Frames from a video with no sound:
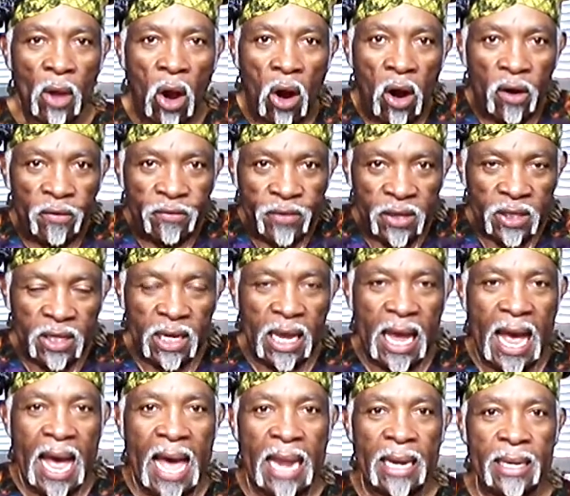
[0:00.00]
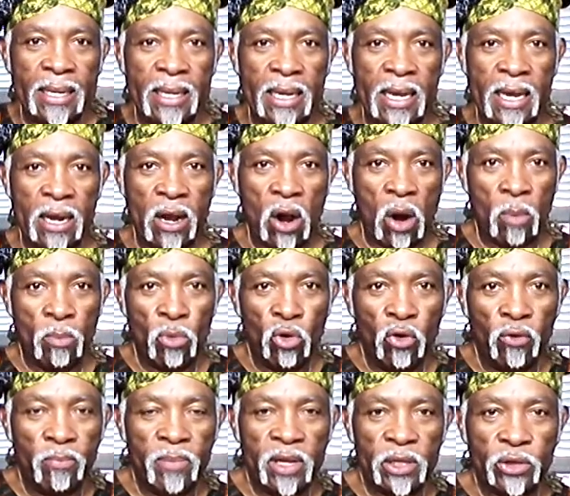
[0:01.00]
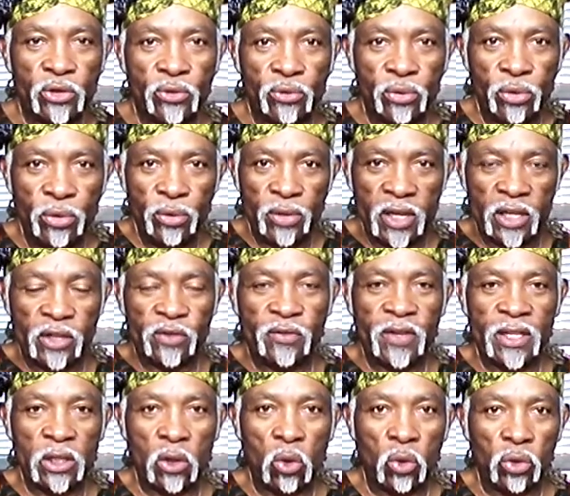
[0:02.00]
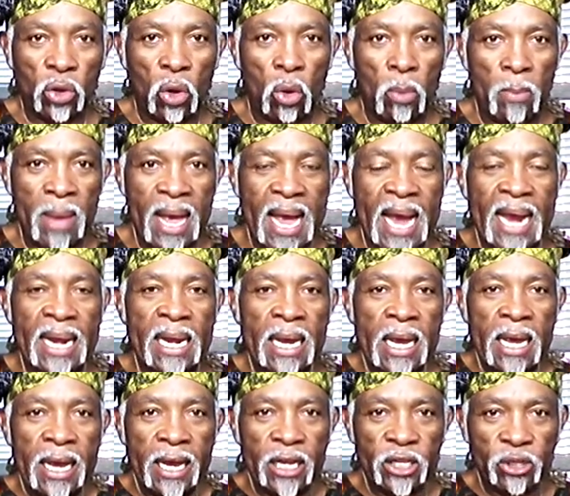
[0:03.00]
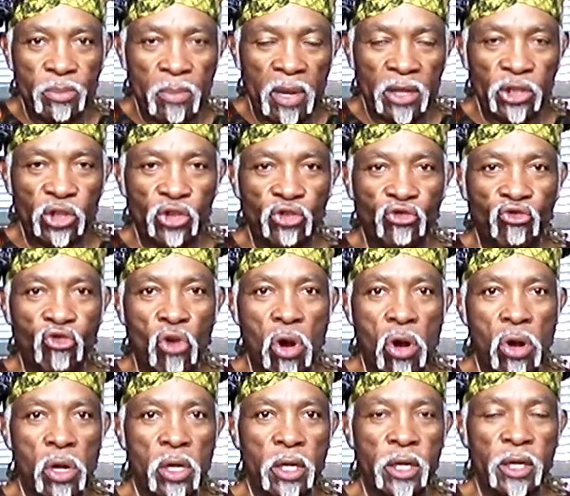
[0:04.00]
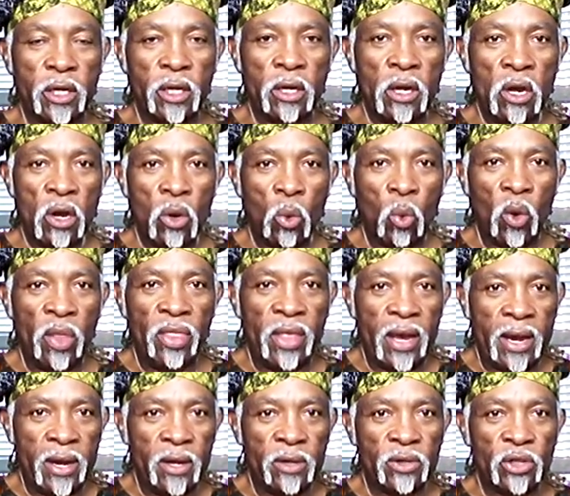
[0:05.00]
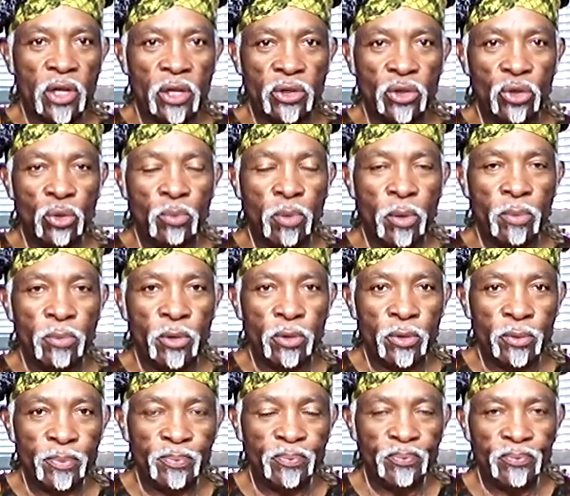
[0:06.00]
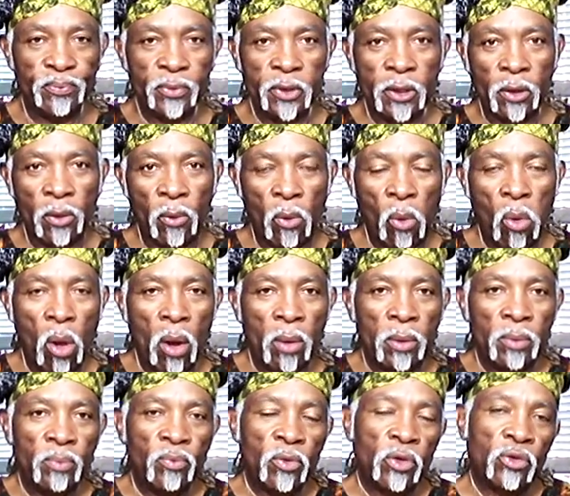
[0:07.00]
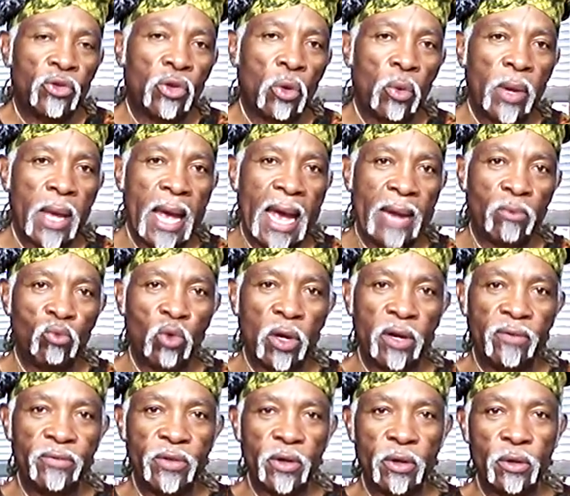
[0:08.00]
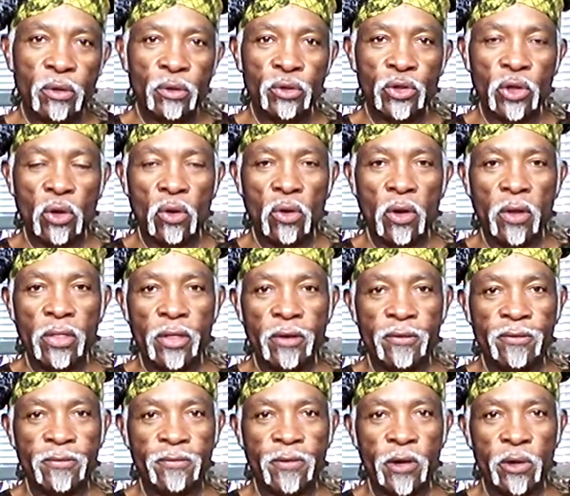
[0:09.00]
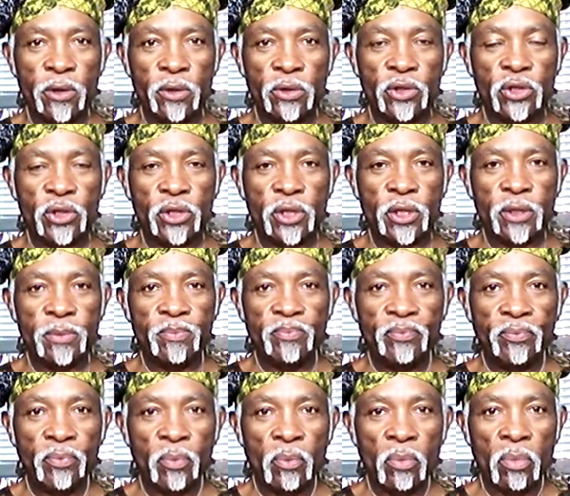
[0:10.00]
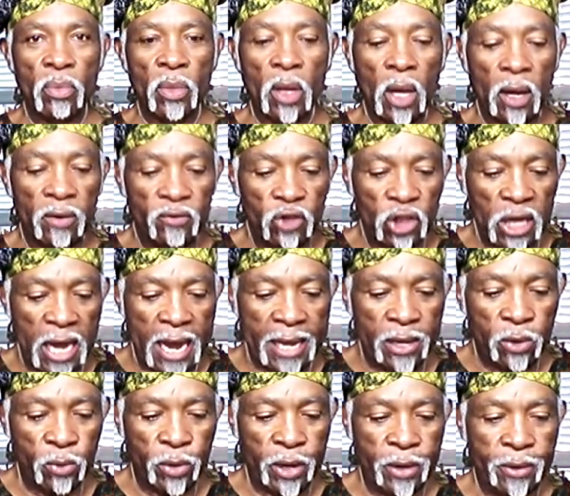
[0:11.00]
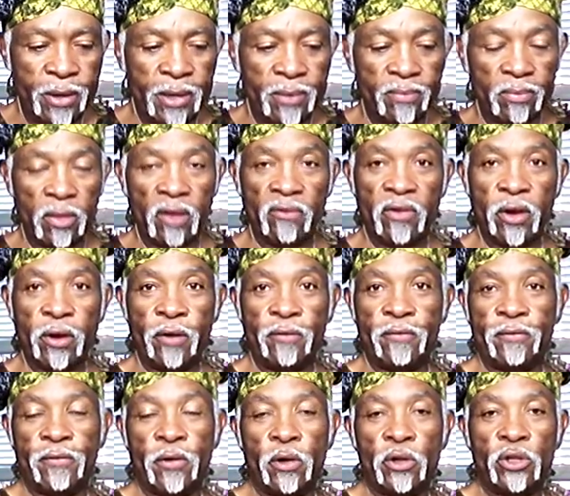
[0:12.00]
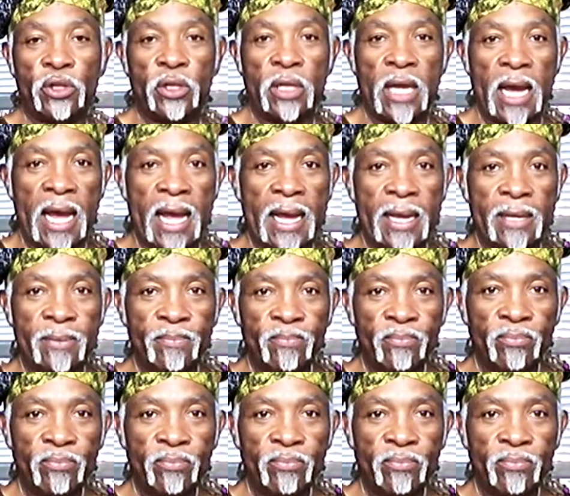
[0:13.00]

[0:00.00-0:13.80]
our physicality and our movements through this physical domain is much stronger when there's a supermoon. So we had one of those on the 1st of January, the very first day